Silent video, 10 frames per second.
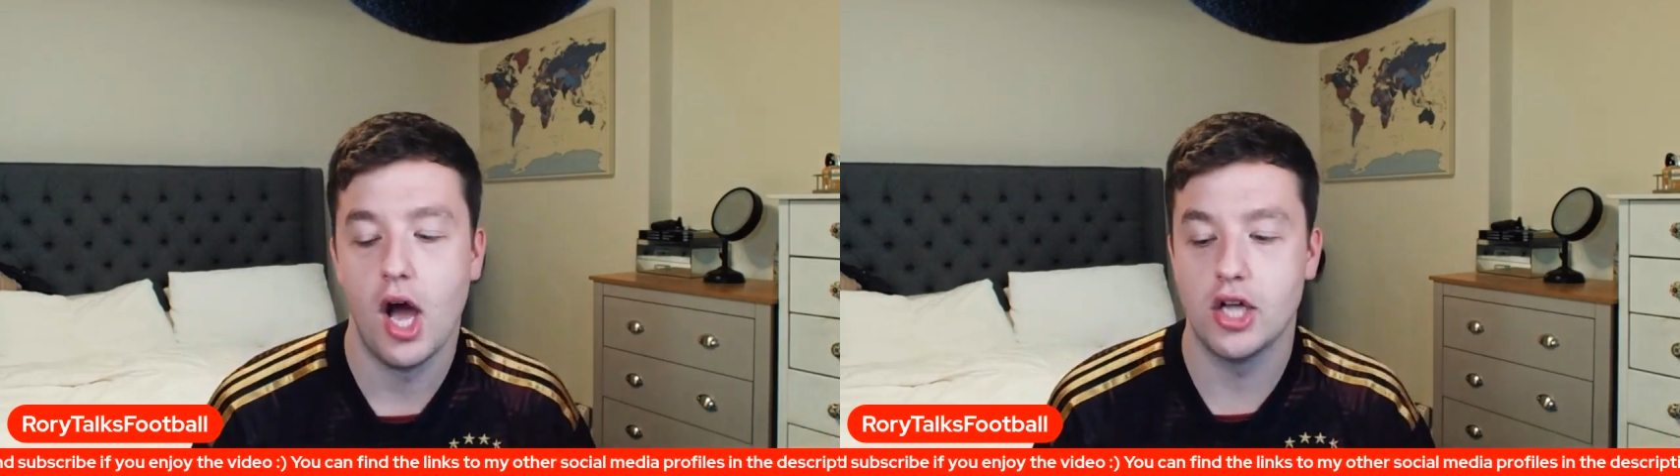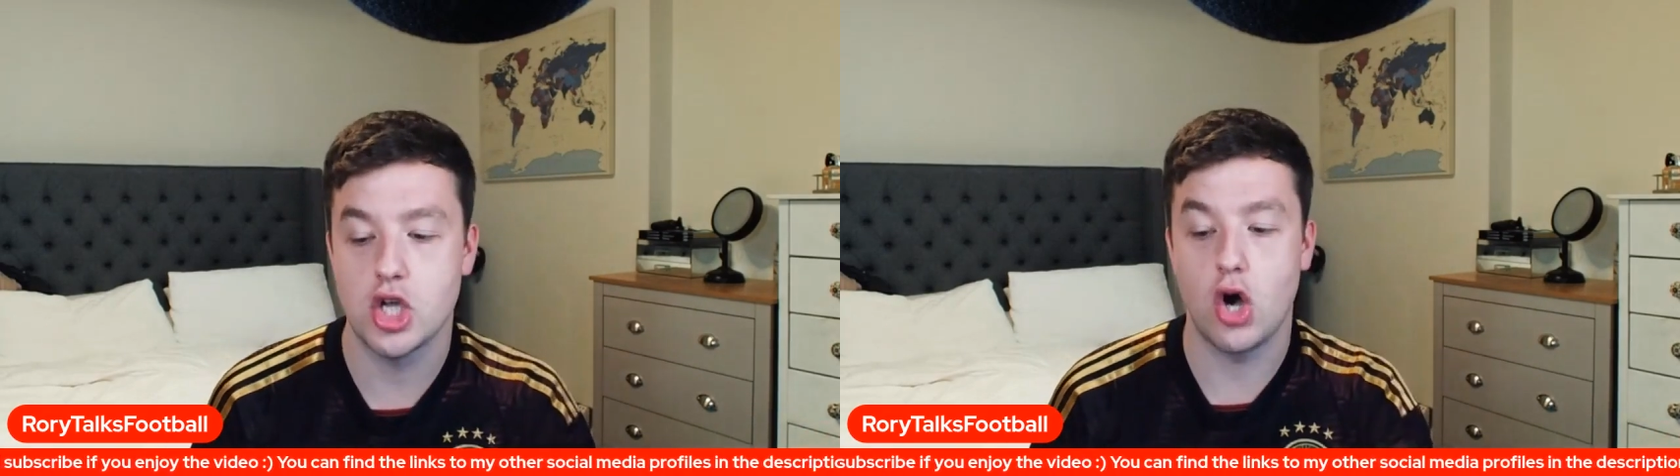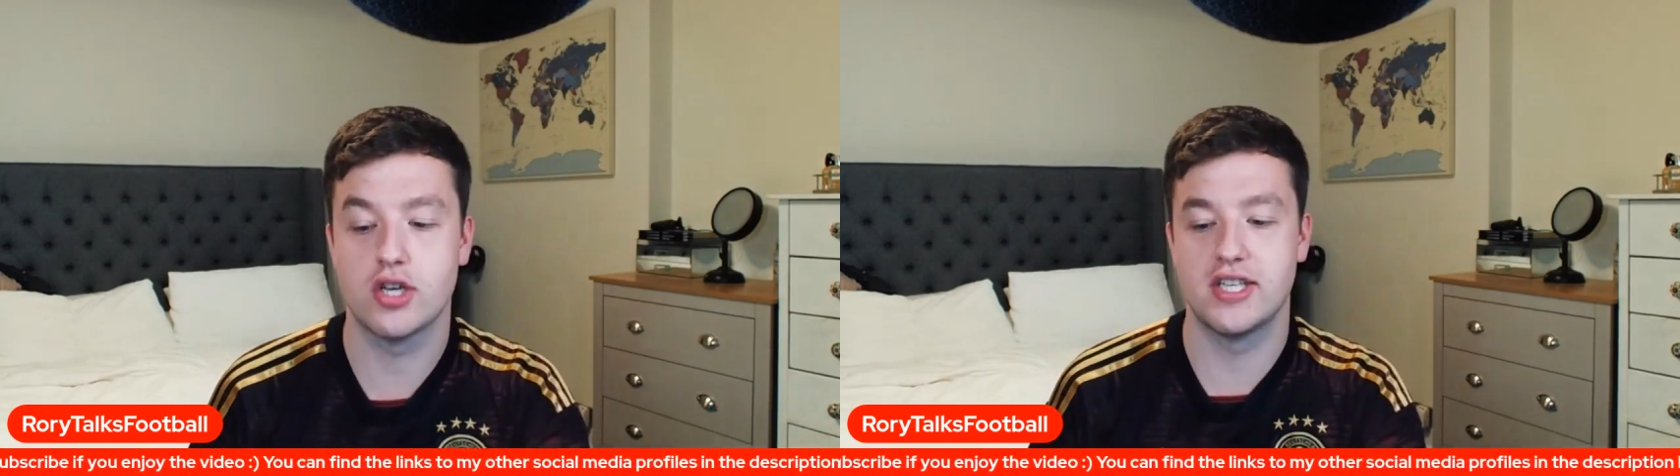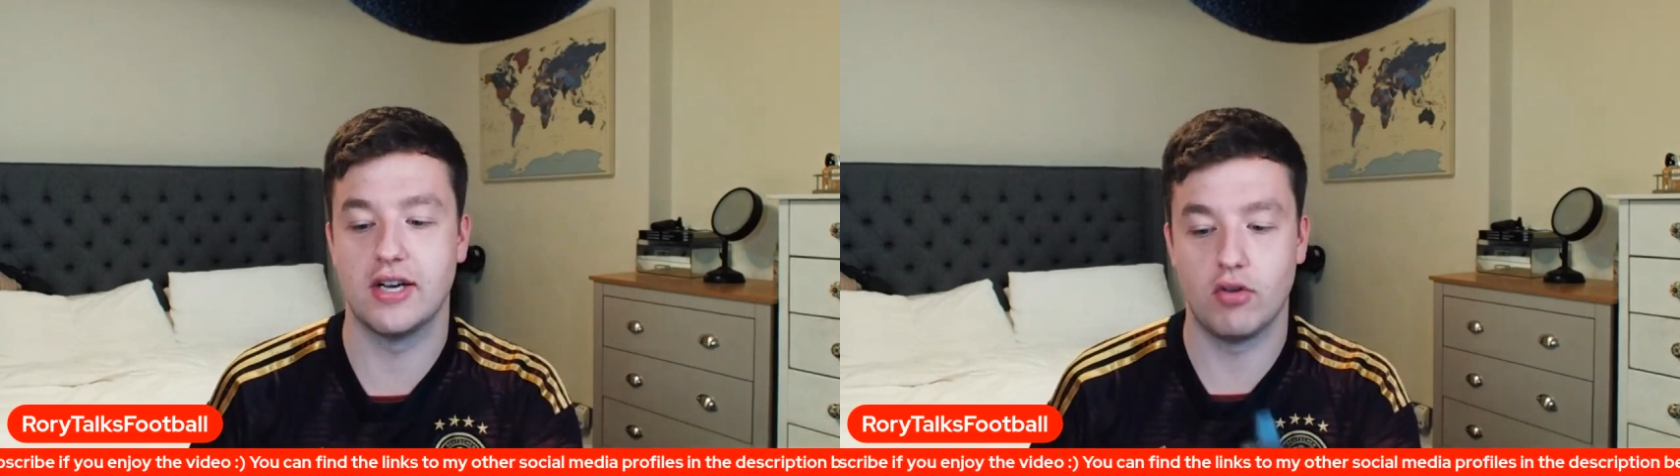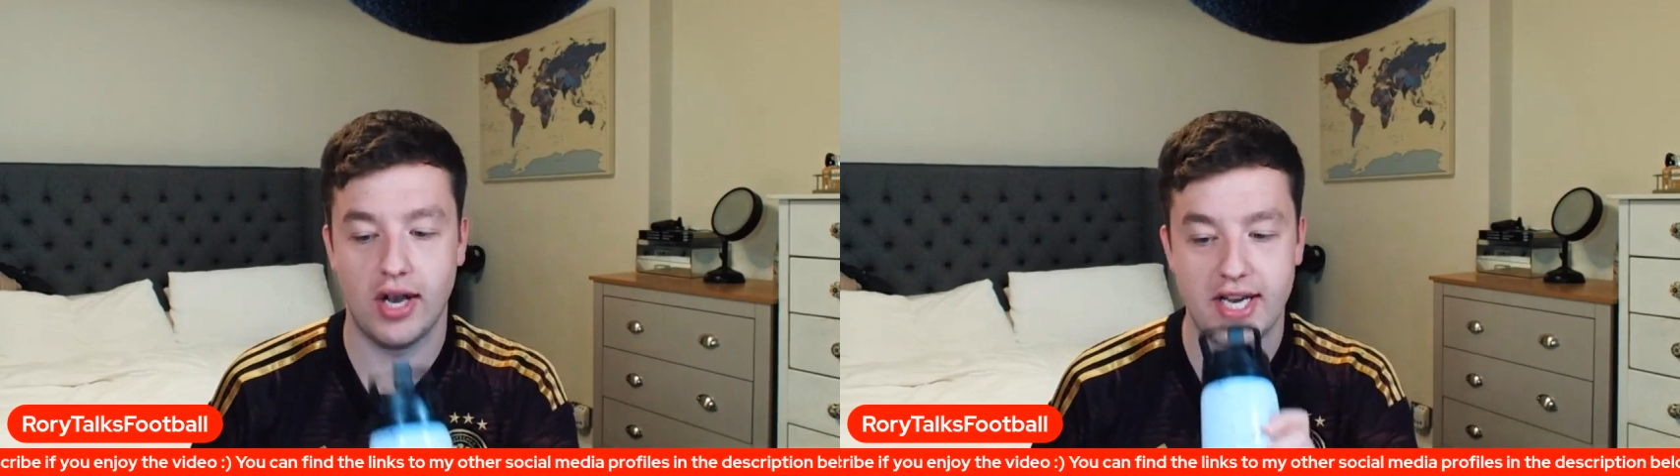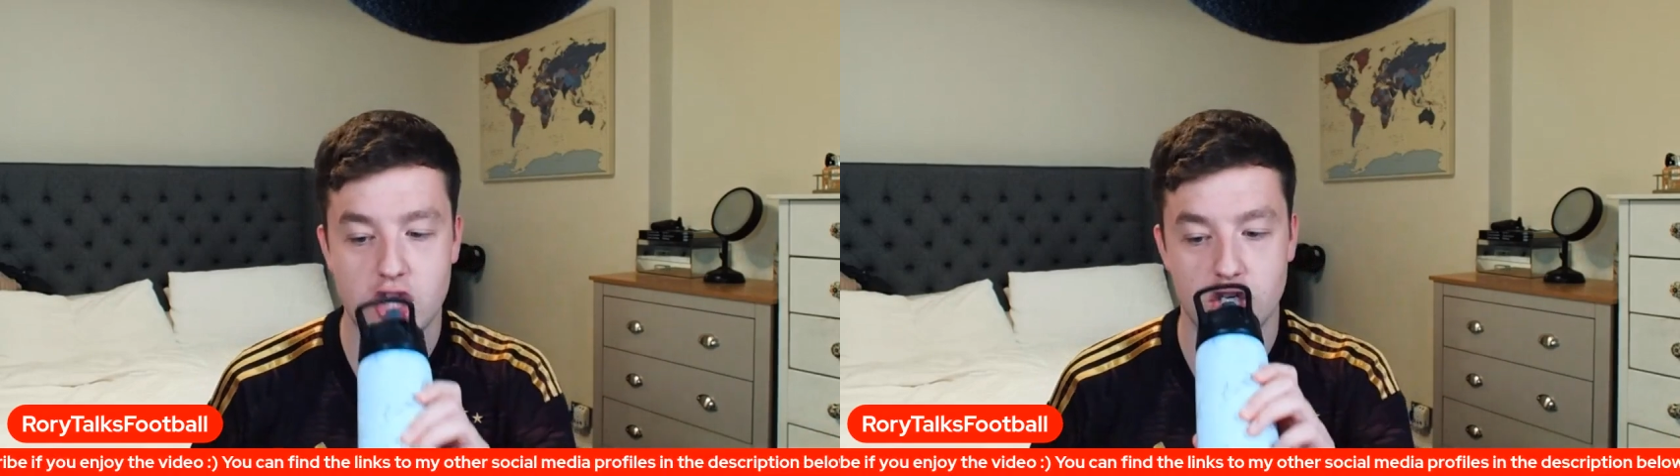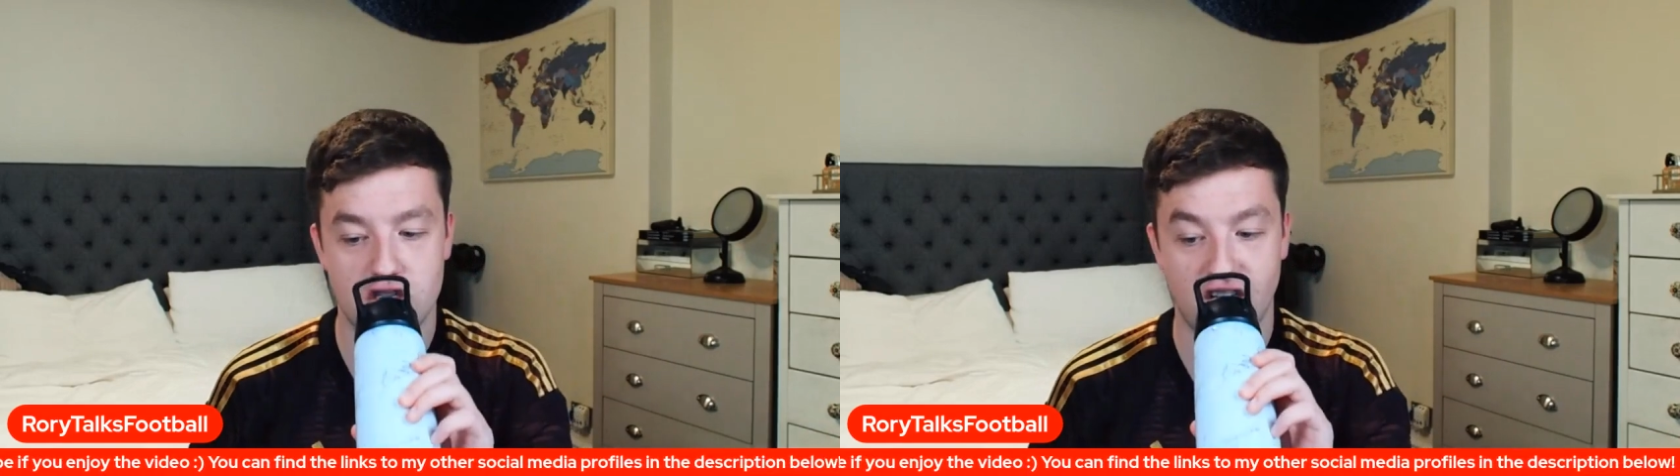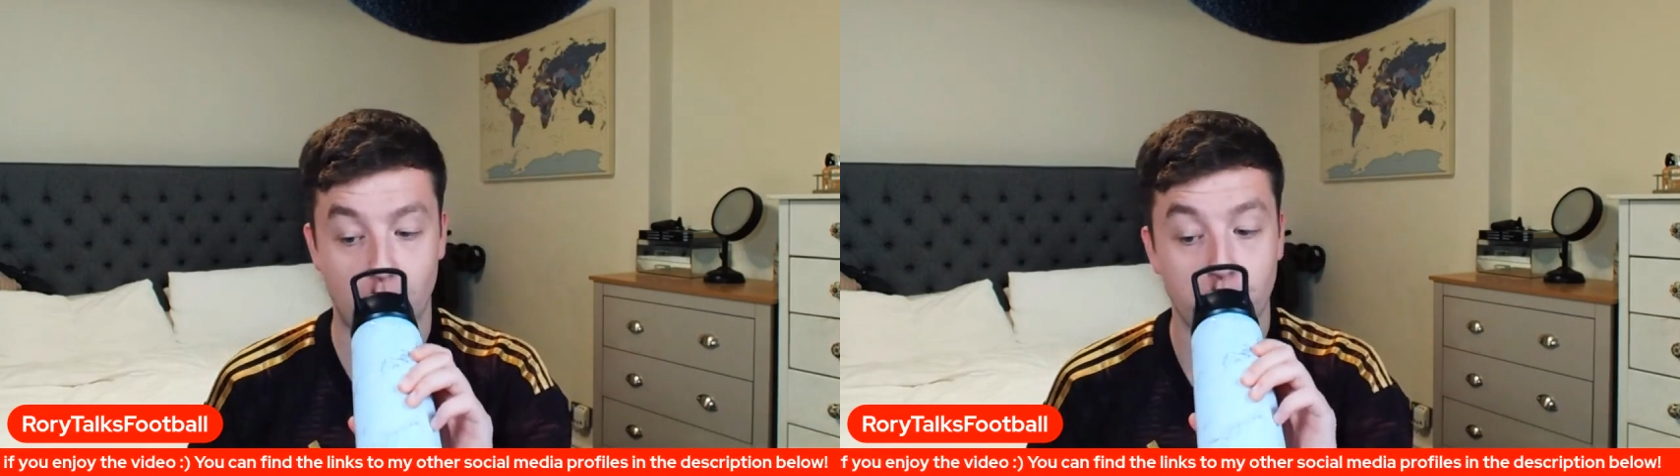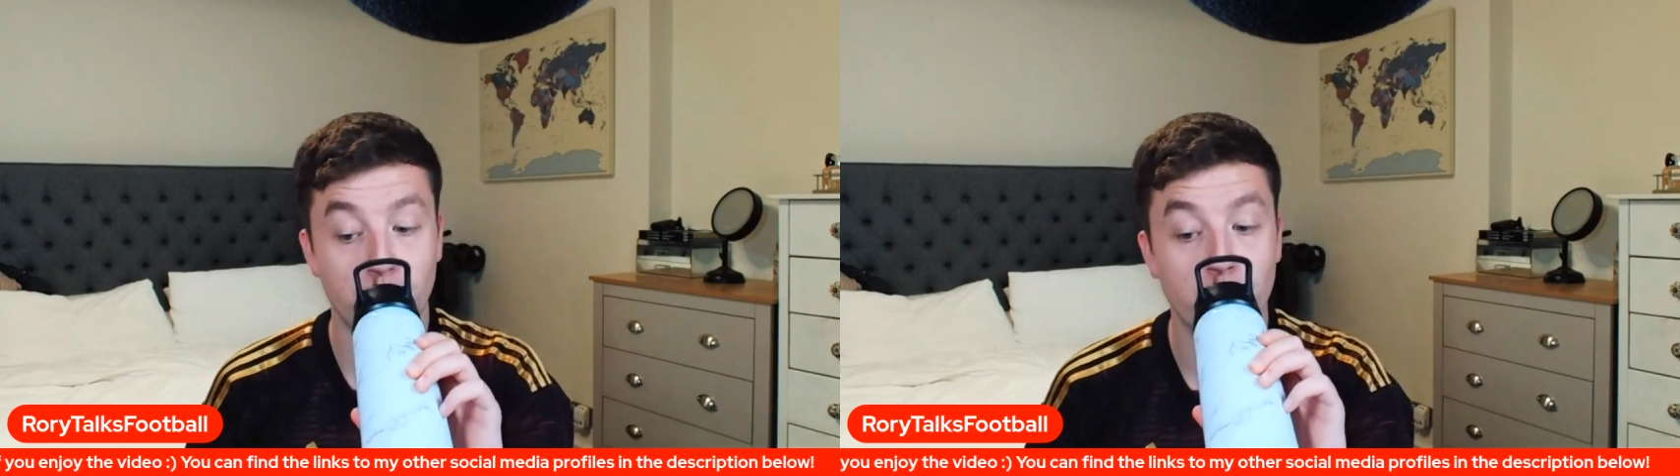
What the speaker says: a toxic relationship.